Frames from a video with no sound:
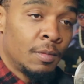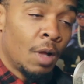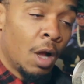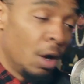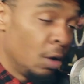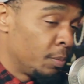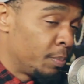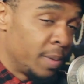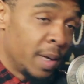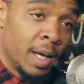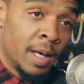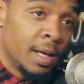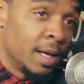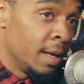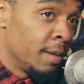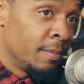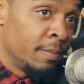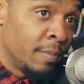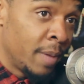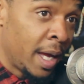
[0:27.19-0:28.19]
Oh,
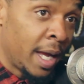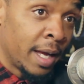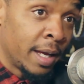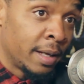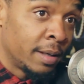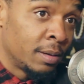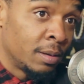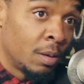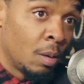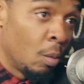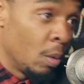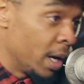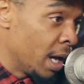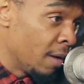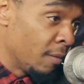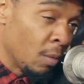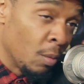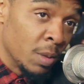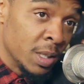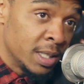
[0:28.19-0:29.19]
man,
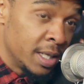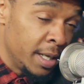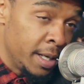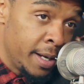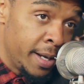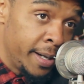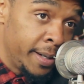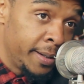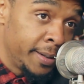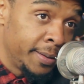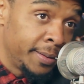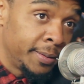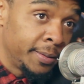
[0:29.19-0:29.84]
whatever was in there.